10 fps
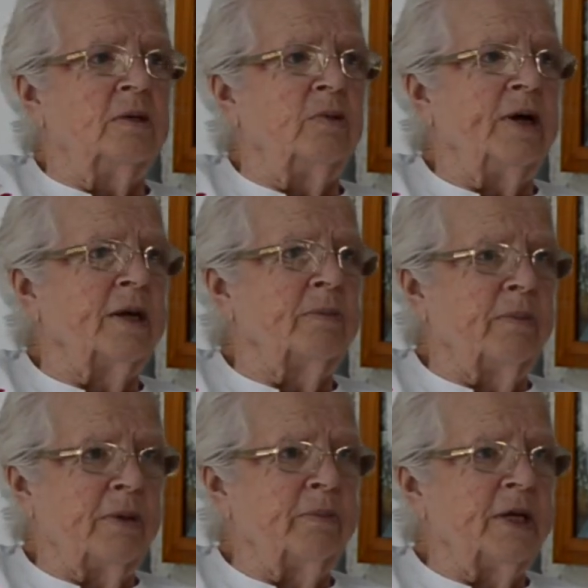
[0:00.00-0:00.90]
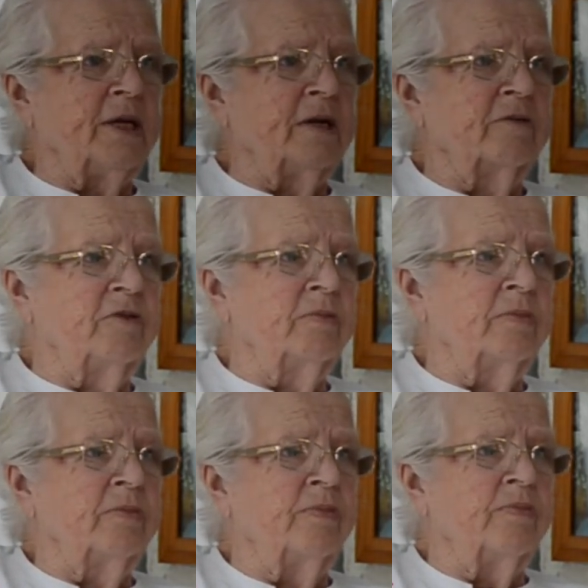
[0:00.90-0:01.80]
We hadn't met many of
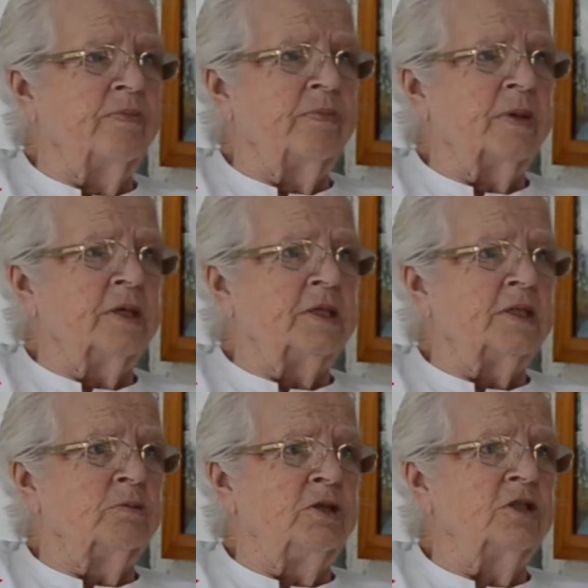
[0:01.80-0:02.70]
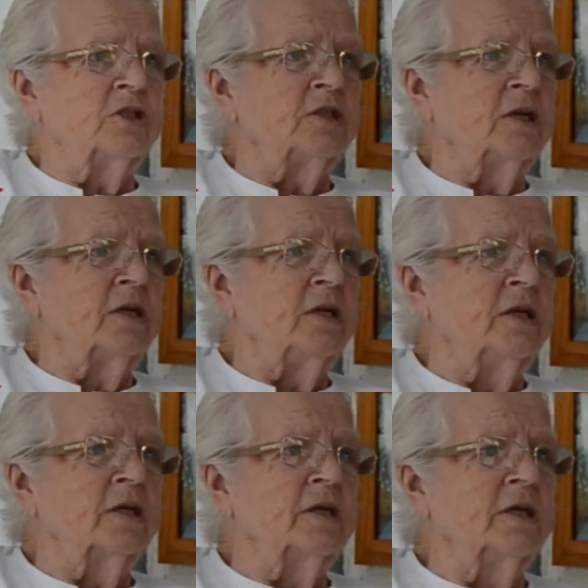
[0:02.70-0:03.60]
them. So we just started
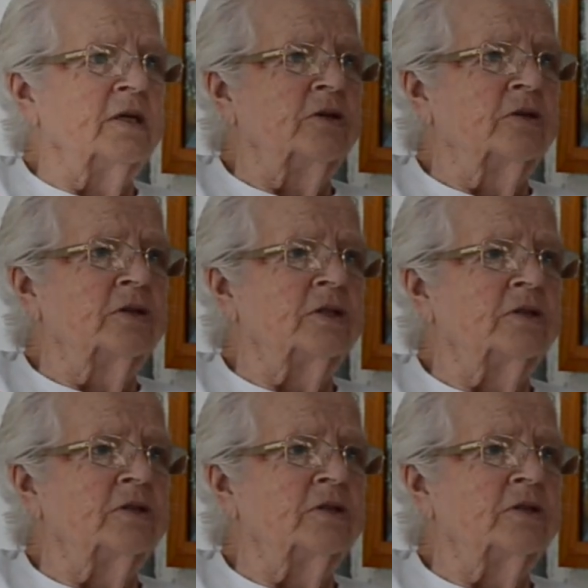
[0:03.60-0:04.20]
knocking on doors,